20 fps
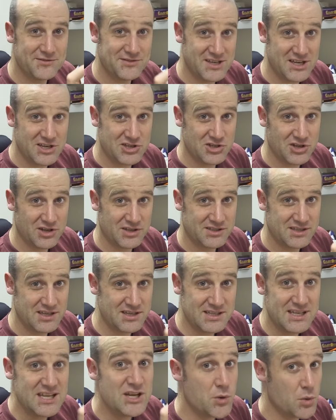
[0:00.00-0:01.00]
of digits
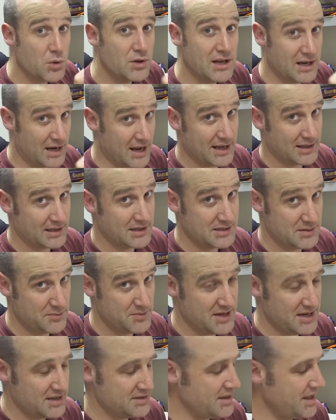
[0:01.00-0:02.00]
is equally likely to
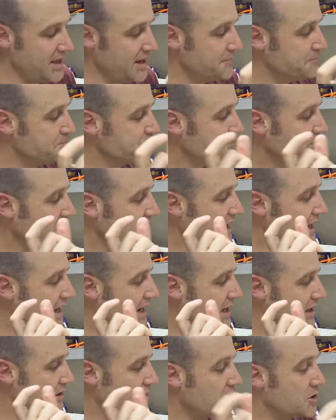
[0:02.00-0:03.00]
be in there.
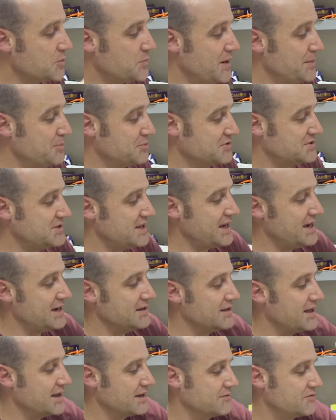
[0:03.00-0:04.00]
And a lot of people say,
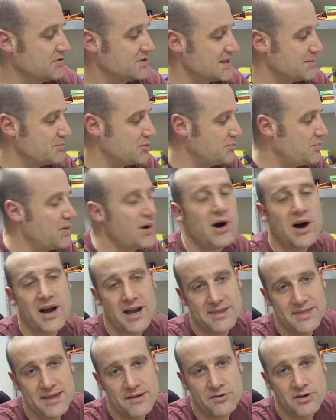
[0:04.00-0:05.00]
like, for example,
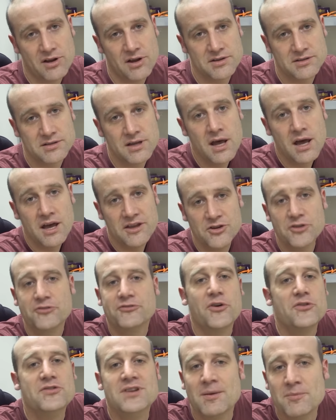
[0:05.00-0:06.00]
pi. Everyone goes, your
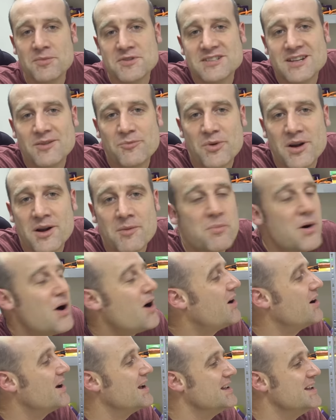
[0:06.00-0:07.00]
phone number is somewhere in
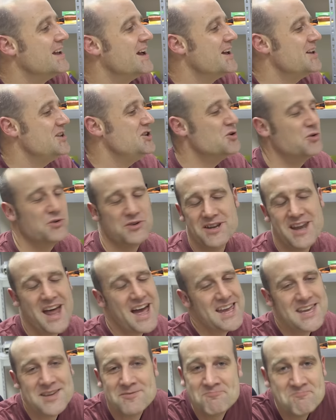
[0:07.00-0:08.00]
pi, your
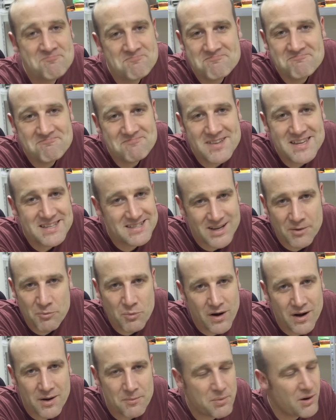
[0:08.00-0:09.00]
name is
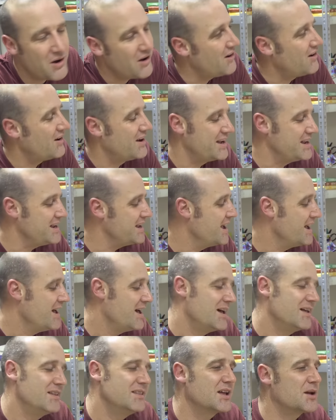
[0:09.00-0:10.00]
somewhere in pi,
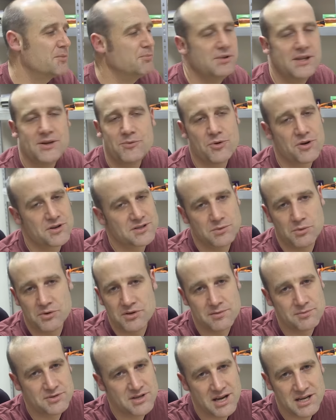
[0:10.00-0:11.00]
the complete works of
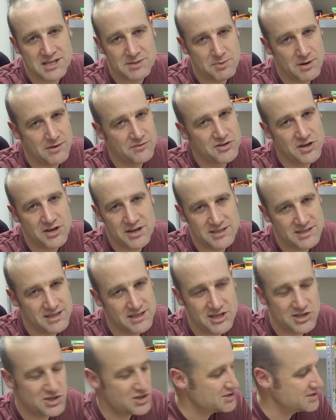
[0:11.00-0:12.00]
William Shakespeare, if turned into
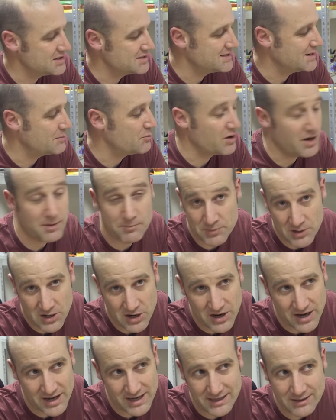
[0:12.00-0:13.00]
digits, is somewhere in
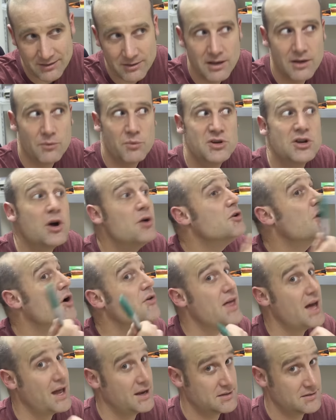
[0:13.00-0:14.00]
pi. We don't know
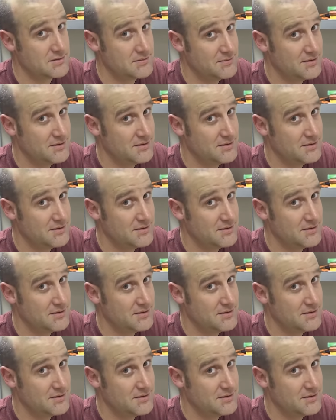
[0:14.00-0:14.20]
that.